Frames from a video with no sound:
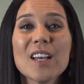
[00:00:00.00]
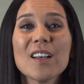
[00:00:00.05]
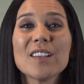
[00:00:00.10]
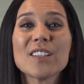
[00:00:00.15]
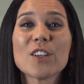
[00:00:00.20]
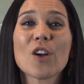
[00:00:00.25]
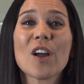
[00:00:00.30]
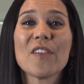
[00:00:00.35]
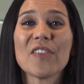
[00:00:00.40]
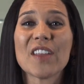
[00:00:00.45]

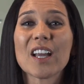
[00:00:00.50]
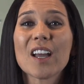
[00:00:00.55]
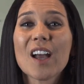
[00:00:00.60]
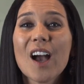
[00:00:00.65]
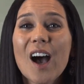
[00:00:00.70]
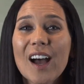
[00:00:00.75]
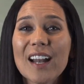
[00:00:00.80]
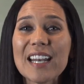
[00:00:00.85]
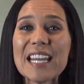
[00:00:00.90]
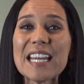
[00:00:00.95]
cells are on the
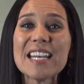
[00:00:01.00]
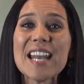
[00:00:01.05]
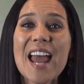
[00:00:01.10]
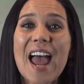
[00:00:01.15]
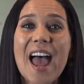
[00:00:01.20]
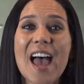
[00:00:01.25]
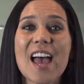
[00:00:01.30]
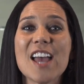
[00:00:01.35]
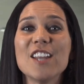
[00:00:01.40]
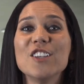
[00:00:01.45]
cutting
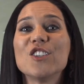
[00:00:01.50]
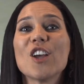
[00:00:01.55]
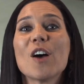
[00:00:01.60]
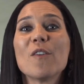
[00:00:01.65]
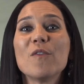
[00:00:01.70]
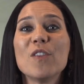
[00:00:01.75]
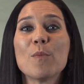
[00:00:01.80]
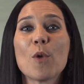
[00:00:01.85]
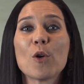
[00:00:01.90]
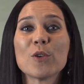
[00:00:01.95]
edge
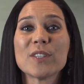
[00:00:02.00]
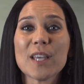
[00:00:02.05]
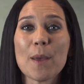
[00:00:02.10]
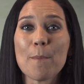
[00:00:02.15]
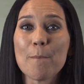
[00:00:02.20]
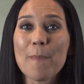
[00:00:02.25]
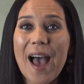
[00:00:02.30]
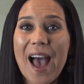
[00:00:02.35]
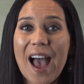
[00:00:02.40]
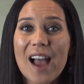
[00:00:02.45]
of the most
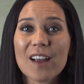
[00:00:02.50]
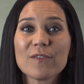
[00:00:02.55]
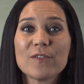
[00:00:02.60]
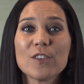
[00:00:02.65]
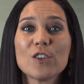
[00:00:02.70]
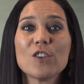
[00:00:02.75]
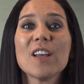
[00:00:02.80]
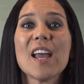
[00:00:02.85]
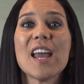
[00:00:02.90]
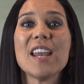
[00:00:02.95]

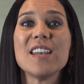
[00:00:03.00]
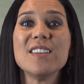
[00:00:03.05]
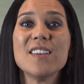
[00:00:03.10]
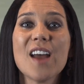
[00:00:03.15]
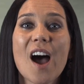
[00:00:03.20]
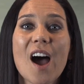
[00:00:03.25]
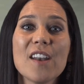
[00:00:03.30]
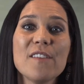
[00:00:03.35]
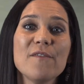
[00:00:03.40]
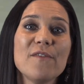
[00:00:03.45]
impactful and
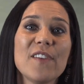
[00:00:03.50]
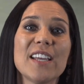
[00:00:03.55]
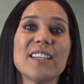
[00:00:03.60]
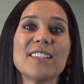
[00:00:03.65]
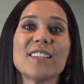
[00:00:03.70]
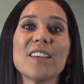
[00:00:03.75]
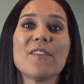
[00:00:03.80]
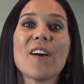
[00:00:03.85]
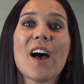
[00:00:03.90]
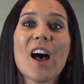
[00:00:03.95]

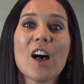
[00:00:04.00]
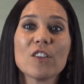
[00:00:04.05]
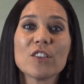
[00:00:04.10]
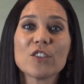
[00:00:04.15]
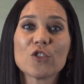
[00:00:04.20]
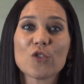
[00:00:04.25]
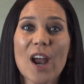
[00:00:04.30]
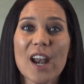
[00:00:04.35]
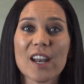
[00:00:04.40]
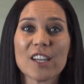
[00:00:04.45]
non-invasive health
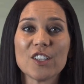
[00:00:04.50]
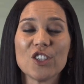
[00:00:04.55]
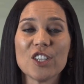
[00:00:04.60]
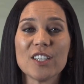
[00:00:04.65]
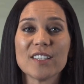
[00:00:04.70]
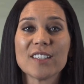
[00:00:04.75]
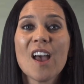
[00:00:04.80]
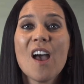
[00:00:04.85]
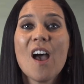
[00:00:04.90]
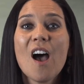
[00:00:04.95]

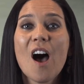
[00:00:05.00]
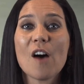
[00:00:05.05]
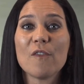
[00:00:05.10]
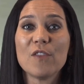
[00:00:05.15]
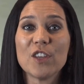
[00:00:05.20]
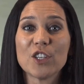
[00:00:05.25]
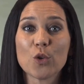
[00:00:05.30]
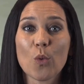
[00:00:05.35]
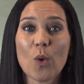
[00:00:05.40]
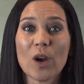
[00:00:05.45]
strategies
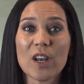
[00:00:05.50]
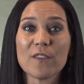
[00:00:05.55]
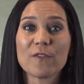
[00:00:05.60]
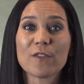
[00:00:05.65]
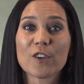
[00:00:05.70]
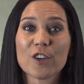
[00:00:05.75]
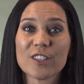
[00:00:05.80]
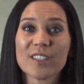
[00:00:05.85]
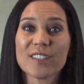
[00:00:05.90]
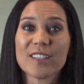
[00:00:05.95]
of the
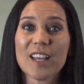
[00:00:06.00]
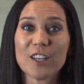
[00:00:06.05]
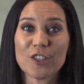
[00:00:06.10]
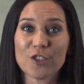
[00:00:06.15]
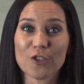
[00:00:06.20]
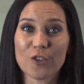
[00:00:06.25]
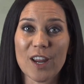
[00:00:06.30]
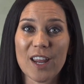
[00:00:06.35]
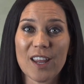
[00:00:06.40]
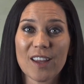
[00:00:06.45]
21st
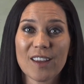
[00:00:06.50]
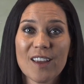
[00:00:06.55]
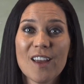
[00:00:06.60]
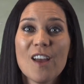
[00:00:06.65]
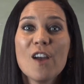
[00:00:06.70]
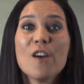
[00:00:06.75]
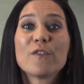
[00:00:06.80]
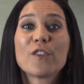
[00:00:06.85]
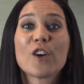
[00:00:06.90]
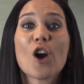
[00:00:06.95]
century.
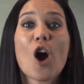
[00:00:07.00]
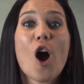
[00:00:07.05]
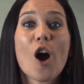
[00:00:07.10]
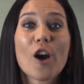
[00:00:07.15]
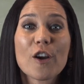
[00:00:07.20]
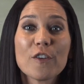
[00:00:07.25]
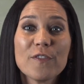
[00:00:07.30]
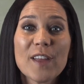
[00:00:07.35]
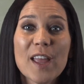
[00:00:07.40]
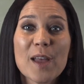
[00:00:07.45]
For
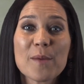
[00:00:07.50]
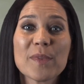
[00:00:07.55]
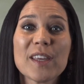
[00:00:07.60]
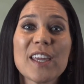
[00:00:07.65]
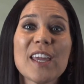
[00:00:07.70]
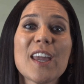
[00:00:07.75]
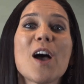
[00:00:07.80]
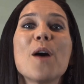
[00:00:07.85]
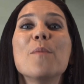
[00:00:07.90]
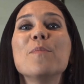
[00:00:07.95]
our
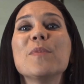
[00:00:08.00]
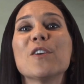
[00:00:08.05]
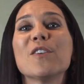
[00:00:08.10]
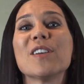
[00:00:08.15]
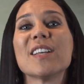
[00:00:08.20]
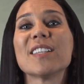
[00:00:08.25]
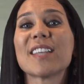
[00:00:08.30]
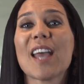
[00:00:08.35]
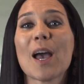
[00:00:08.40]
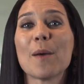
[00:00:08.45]
family,
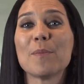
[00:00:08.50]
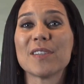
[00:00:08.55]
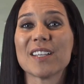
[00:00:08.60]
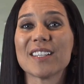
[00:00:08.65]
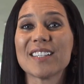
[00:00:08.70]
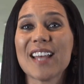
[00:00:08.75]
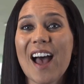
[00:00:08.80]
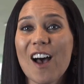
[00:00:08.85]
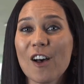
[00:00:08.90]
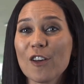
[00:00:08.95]
Immune has kept
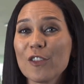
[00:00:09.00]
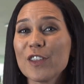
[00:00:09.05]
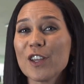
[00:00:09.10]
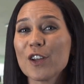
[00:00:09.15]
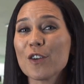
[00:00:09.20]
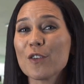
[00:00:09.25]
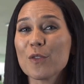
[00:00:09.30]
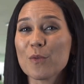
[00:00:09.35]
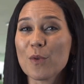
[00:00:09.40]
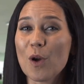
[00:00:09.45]
us
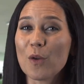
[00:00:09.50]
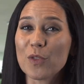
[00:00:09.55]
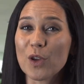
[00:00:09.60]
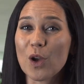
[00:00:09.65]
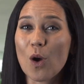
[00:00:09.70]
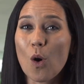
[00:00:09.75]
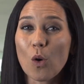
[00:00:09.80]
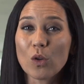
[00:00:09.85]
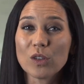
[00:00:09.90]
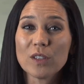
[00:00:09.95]
healthier throughout the
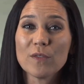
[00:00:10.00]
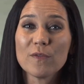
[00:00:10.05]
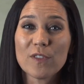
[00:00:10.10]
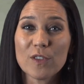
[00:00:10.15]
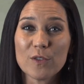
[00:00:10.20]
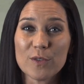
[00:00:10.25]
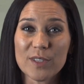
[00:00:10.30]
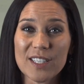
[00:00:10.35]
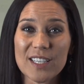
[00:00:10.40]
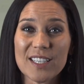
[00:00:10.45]
cold and
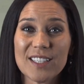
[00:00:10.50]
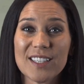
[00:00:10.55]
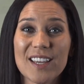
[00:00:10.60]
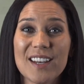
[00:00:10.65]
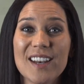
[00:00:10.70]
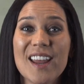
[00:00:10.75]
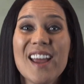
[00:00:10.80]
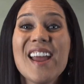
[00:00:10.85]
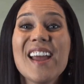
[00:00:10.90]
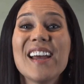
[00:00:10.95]
flu
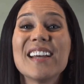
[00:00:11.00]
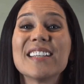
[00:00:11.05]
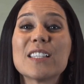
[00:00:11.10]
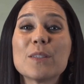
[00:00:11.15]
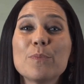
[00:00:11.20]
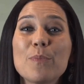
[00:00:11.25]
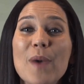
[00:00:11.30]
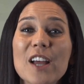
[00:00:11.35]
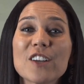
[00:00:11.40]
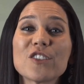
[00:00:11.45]
season,
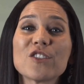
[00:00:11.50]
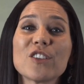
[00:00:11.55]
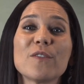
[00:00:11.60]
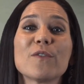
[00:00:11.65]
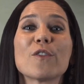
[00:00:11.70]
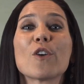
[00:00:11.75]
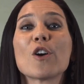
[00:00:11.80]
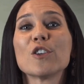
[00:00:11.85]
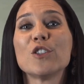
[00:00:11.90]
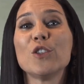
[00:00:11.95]
especially
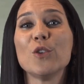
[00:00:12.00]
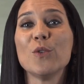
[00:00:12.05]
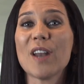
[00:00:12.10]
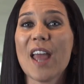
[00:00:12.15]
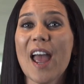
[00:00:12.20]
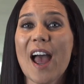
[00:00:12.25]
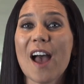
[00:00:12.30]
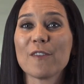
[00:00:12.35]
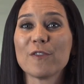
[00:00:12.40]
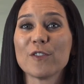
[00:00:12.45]
for our two and
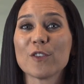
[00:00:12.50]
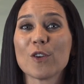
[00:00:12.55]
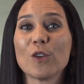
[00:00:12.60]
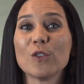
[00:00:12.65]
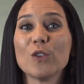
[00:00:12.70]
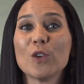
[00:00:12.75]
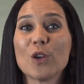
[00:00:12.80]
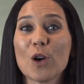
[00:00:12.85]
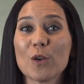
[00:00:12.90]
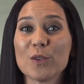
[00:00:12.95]
a half year
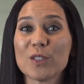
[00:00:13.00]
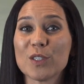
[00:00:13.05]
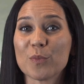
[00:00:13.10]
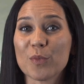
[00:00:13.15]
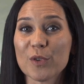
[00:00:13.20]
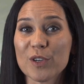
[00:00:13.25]
old who goes to